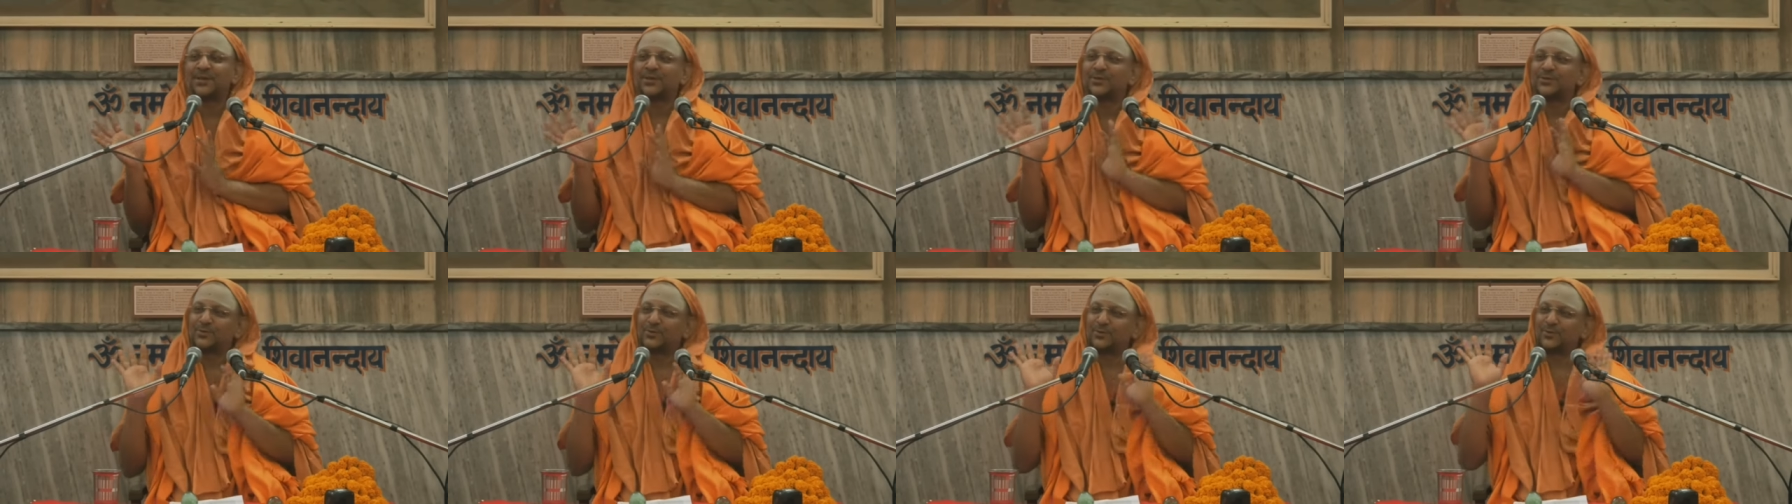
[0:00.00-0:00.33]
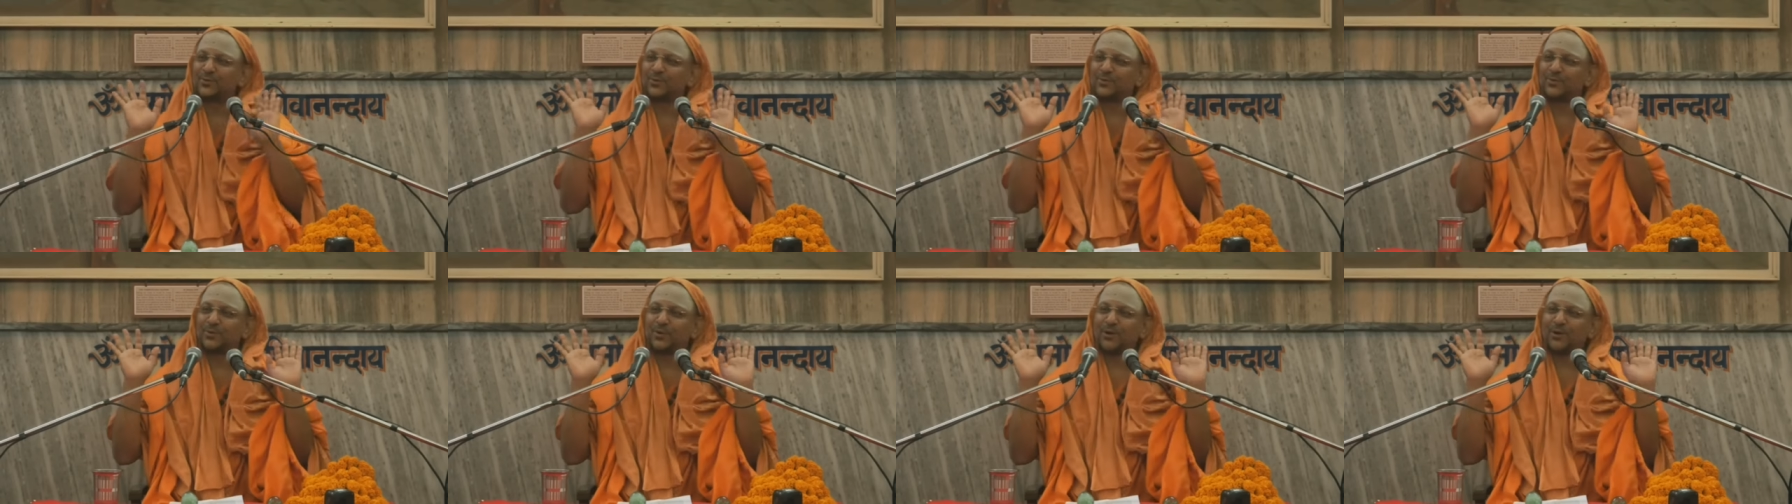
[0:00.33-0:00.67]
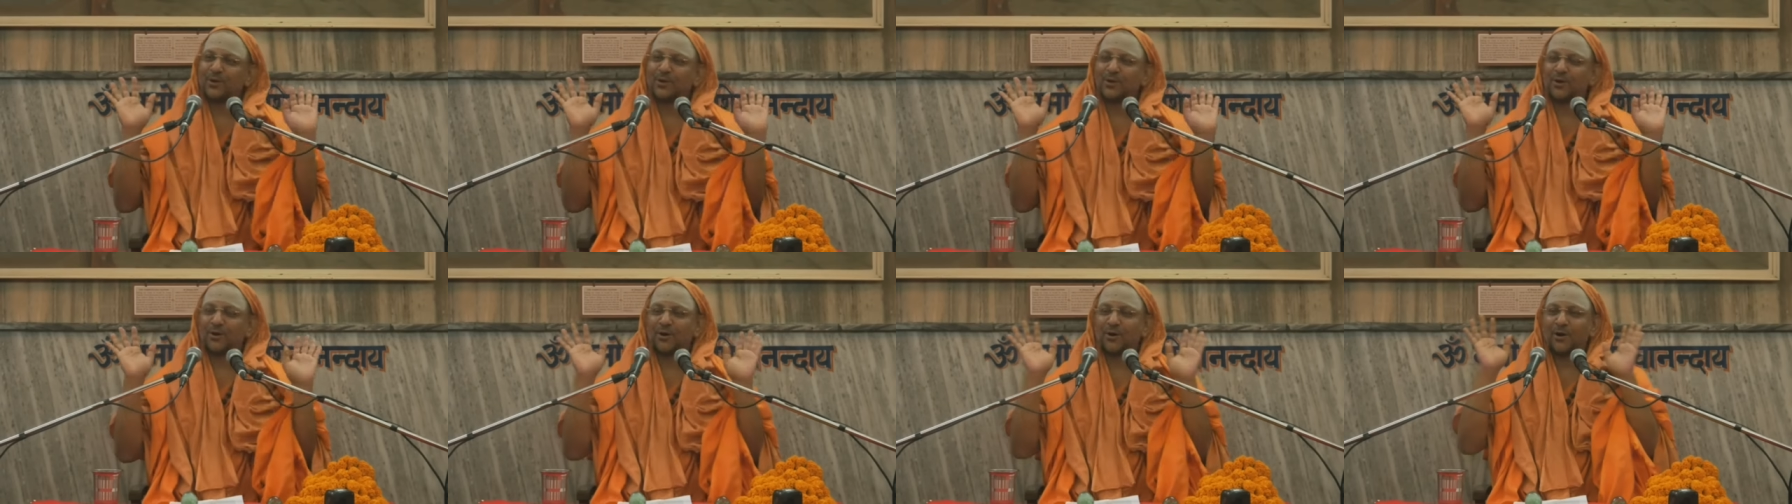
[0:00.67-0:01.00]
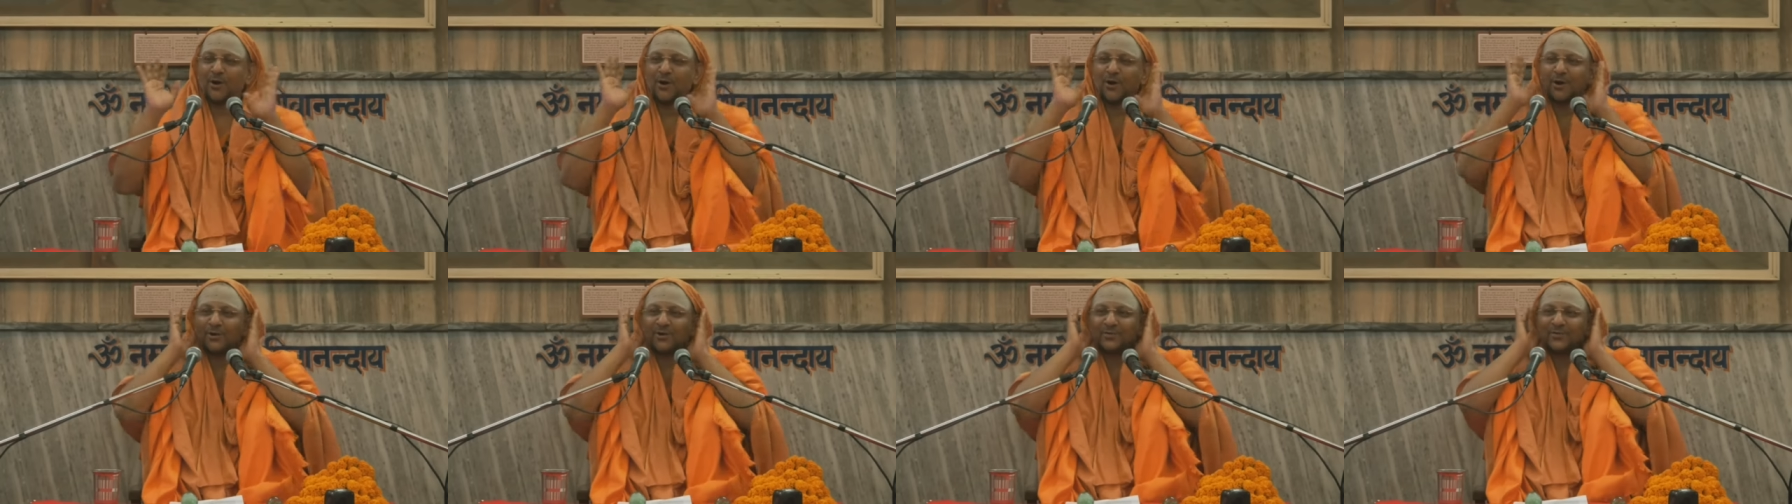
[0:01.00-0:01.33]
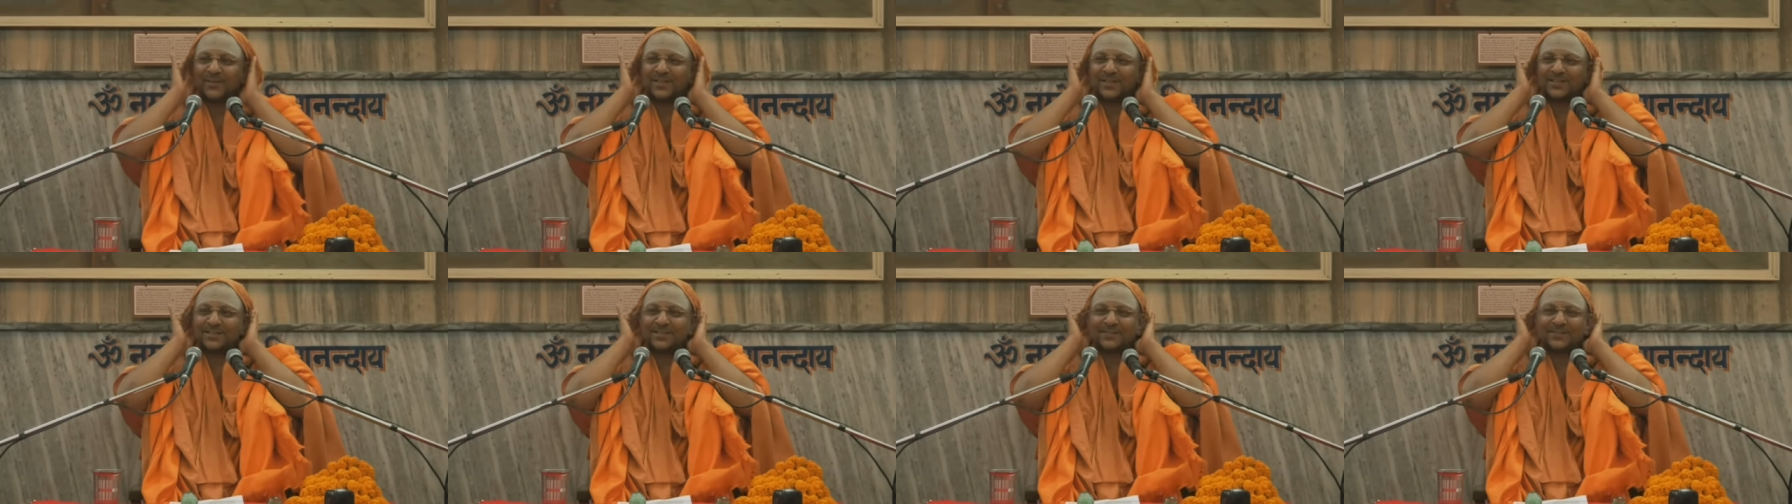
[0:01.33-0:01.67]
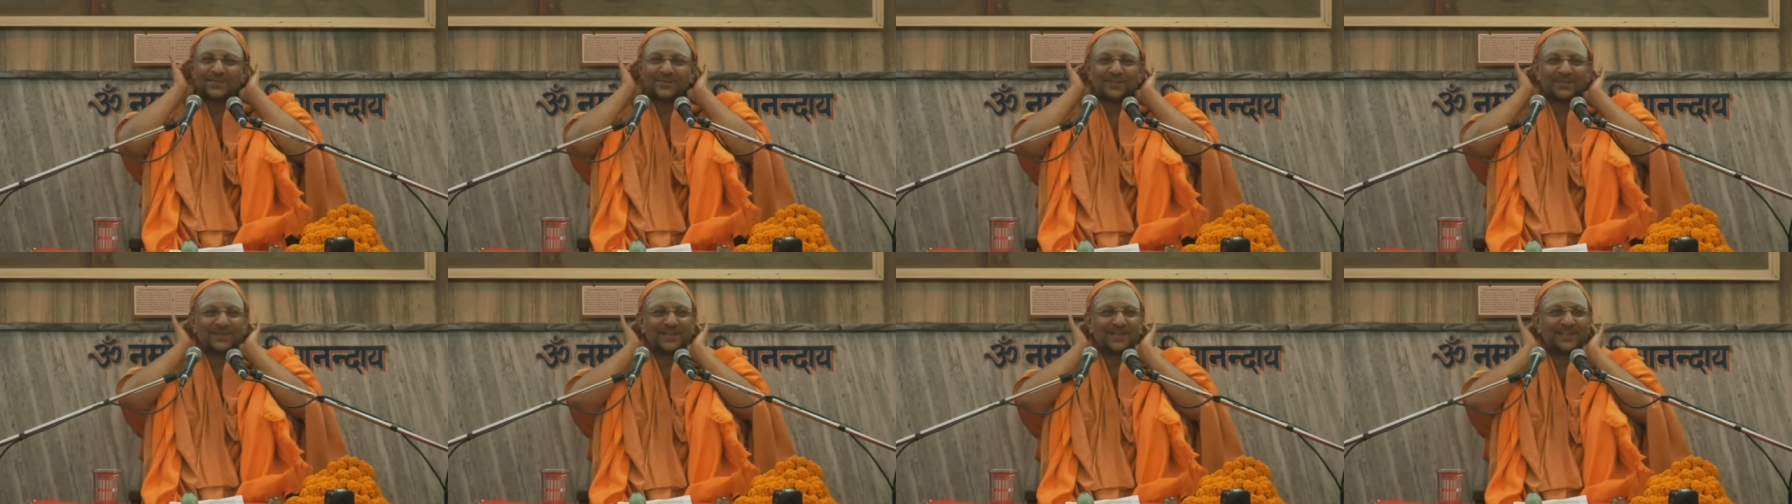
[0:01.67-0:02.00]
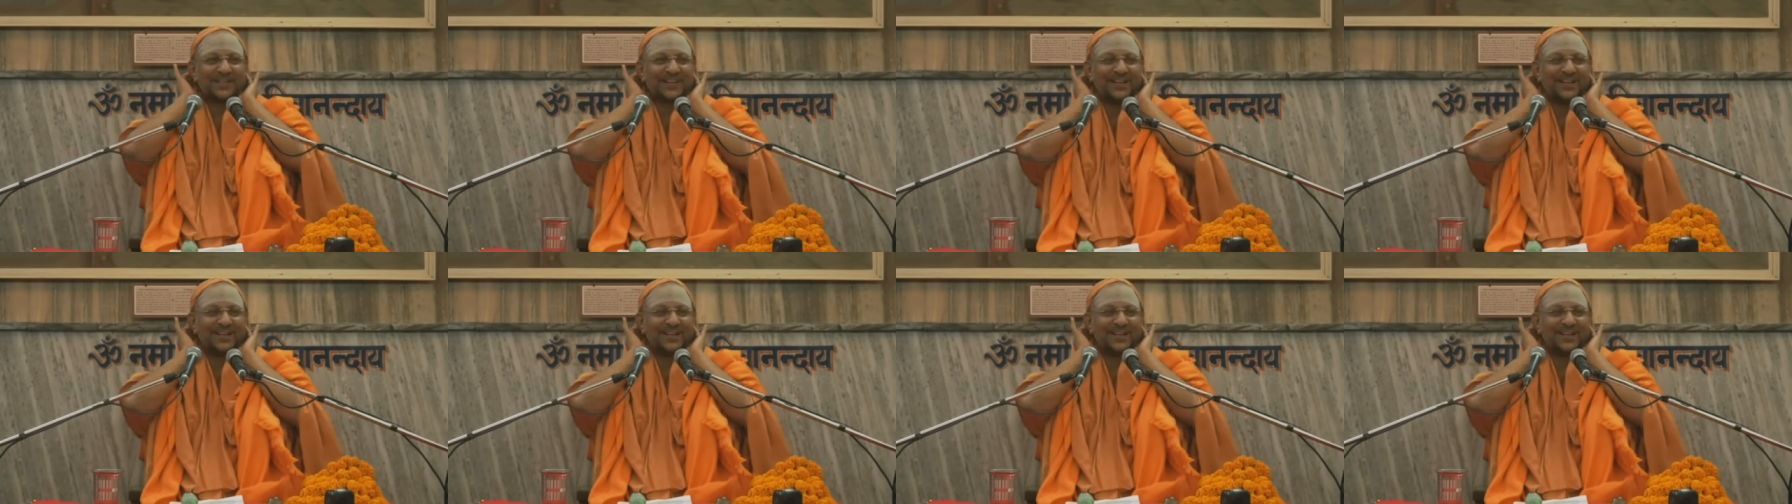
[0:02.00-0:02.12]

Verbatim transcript: So always he will be